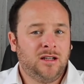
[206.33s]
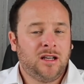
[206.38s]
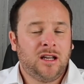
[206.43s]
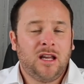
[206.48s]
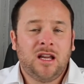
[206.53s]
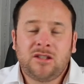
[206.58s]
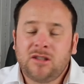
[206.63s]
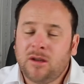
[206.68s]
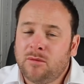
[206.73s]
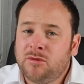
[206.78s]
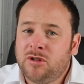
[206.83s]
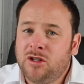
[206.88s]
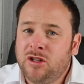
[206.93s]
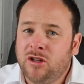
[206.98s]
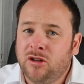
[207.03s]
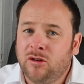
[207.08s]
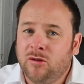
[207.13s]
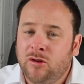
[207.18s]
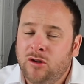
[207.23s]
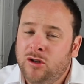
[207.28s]
It's up to
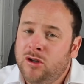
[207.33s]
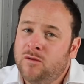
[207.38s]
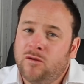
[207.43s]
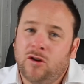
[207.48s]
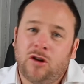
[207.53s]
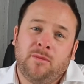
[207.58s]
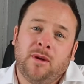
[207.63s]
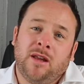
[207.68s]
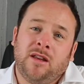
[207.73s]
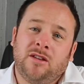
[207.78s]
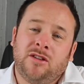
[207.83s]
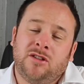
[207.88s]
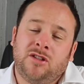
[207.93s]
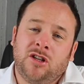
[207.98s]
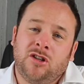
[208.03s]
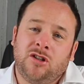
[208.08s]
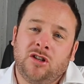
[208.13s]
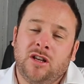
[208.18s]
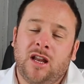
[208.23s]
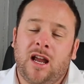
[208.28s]
you. You've got to make the
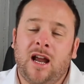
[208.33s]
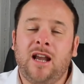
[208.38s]
decision,